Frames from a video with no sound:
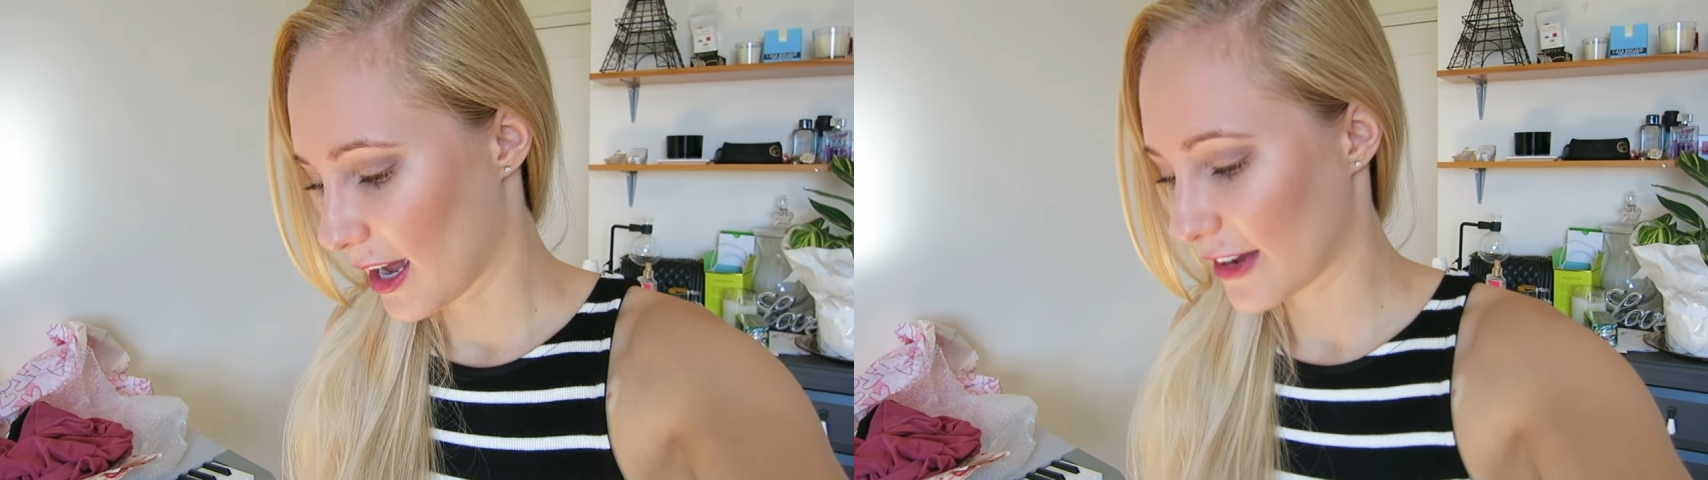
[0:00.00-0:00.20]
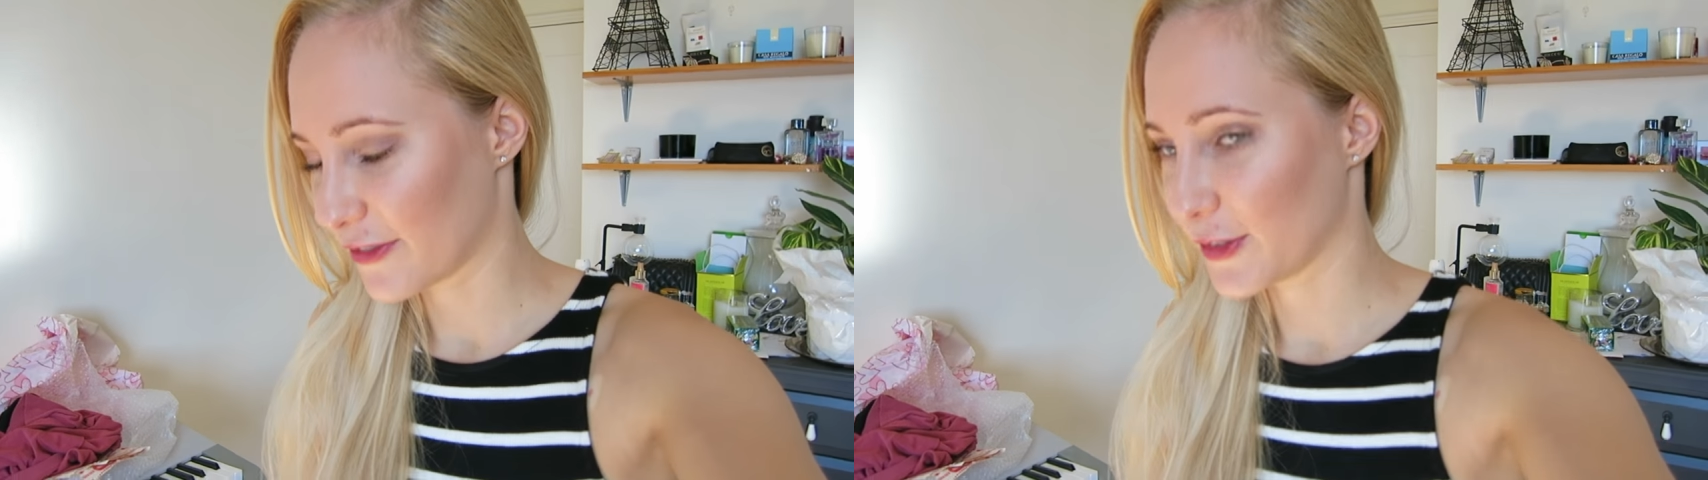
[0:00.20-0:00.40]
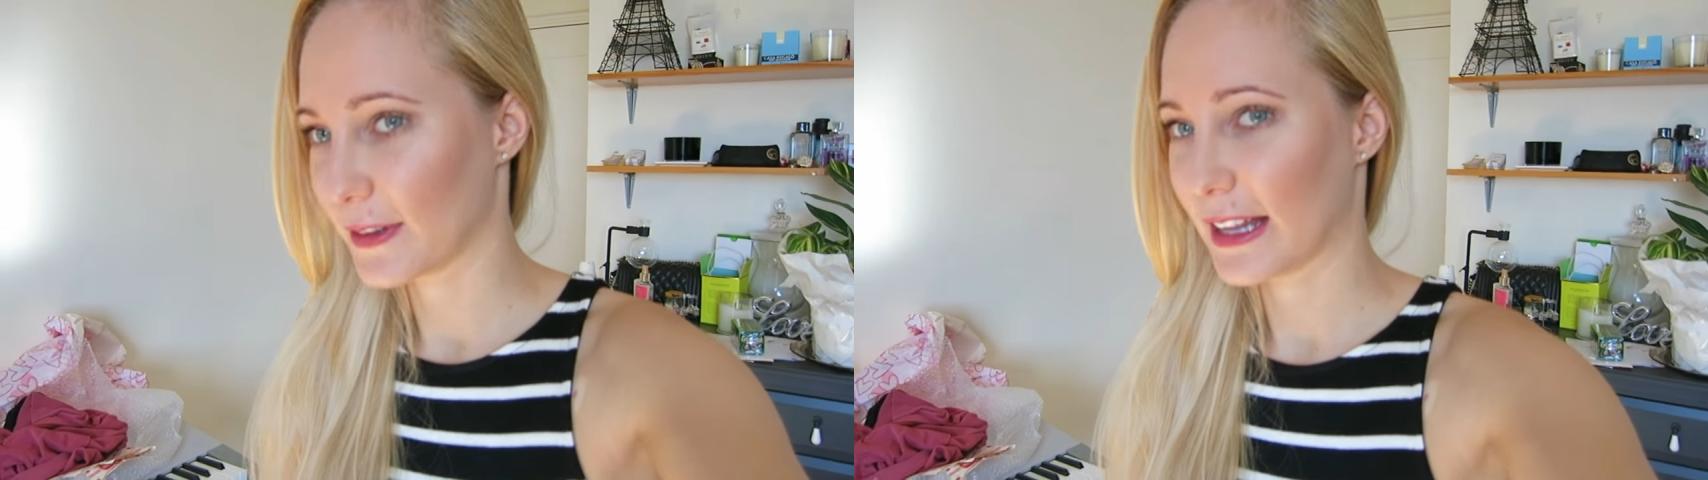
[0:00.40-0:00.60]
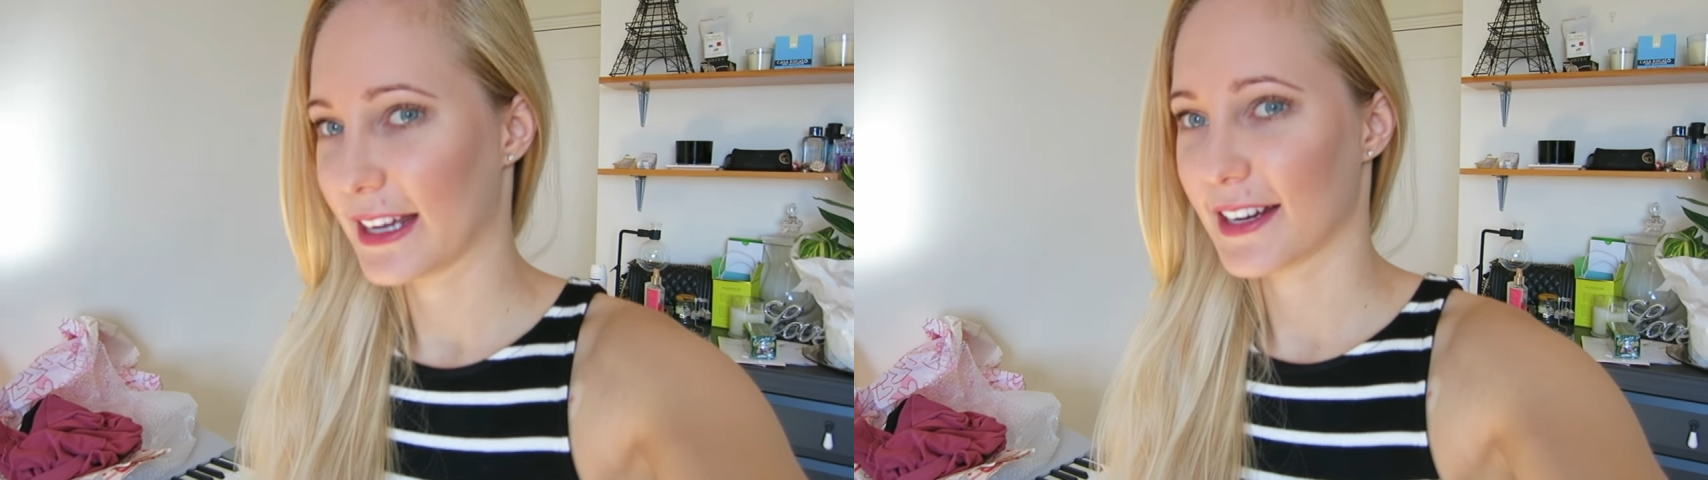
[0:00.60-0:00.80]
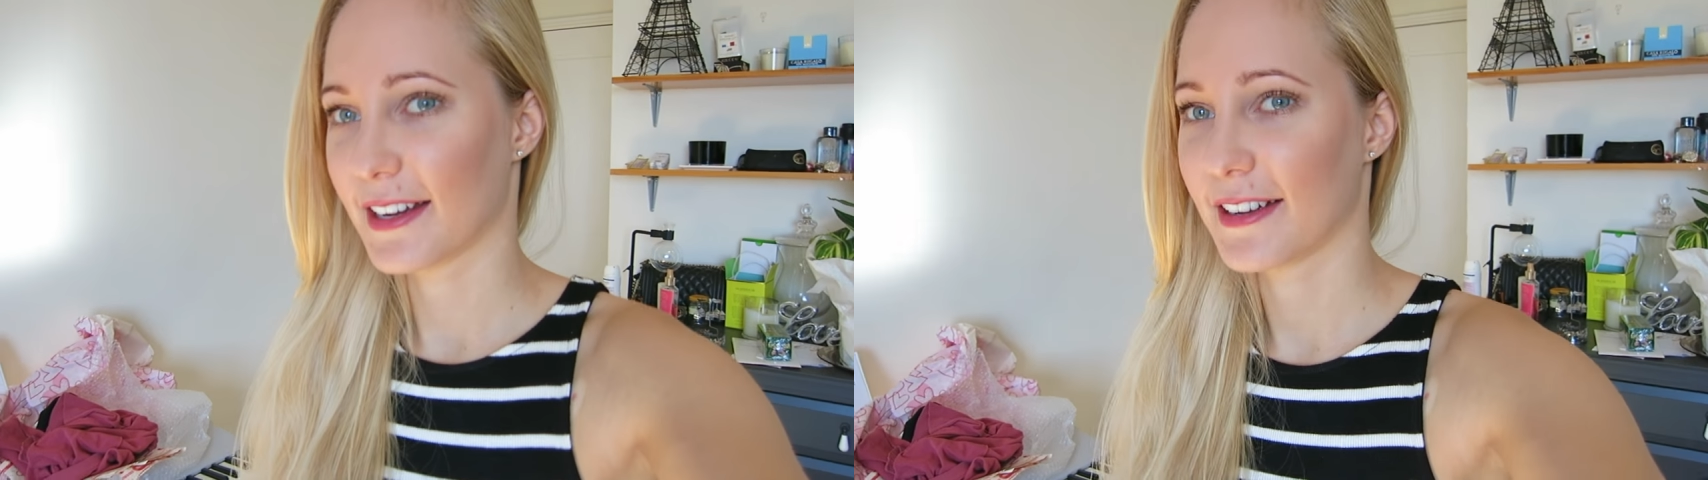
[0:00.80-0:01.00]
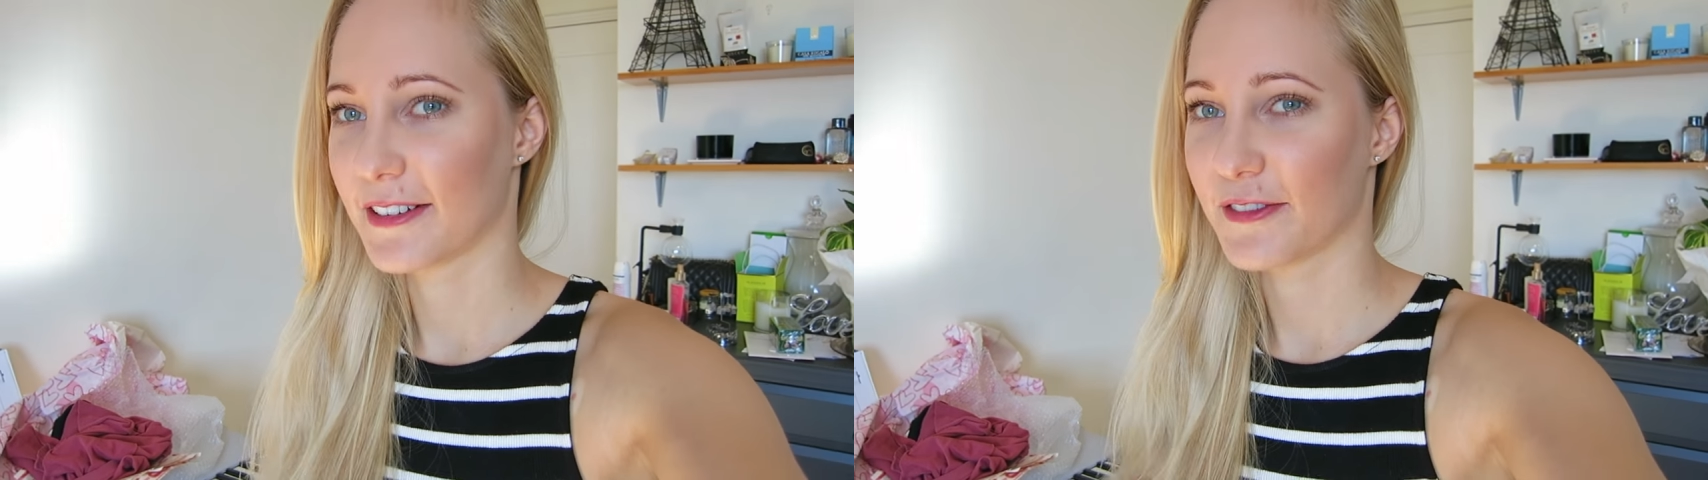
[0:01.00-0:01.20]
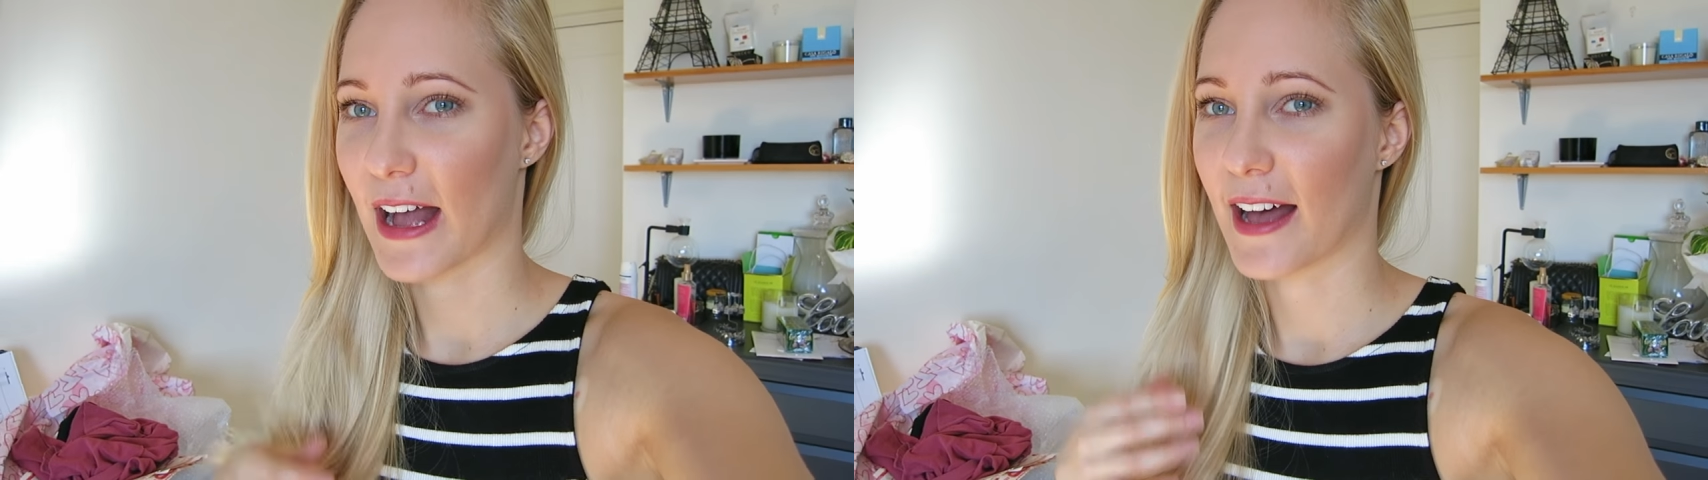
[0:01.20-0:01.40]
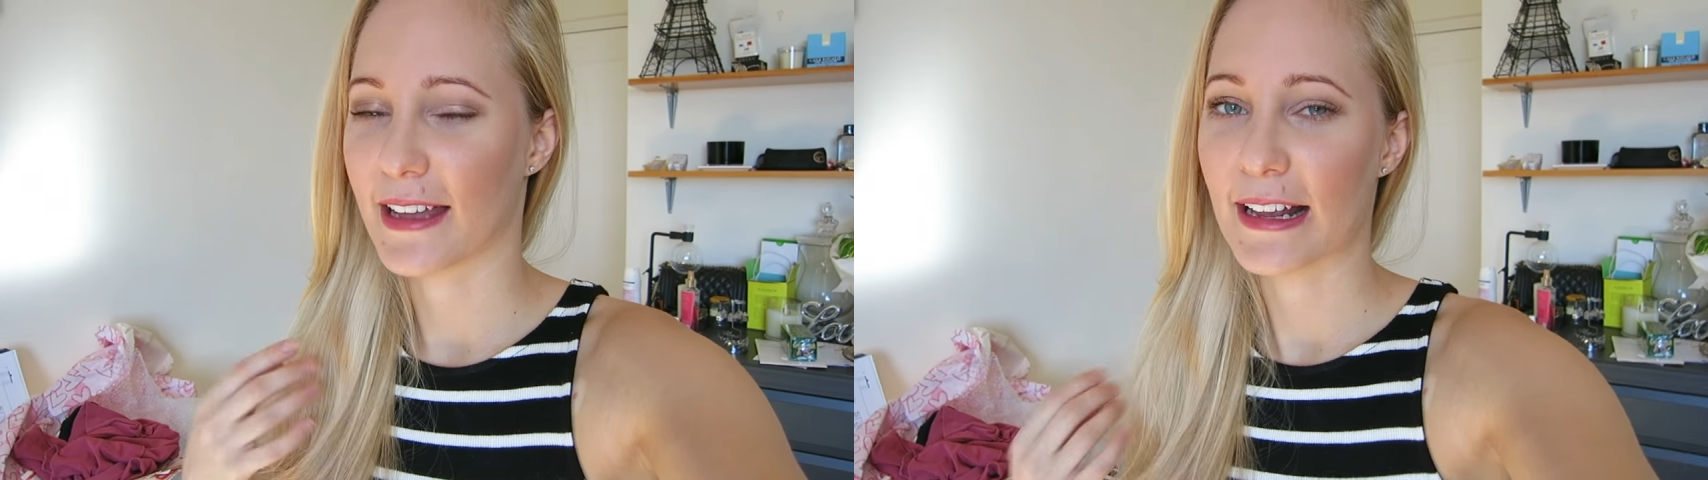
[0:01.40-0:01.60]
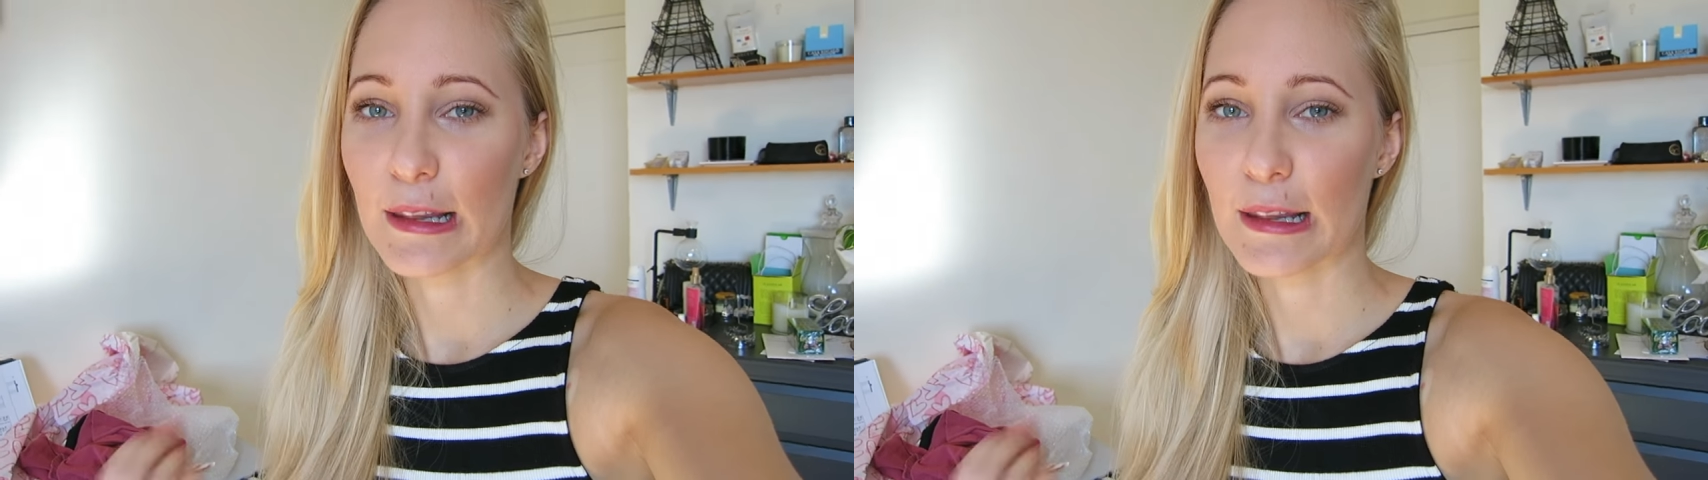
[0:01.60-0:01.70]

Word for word: I feel like for how they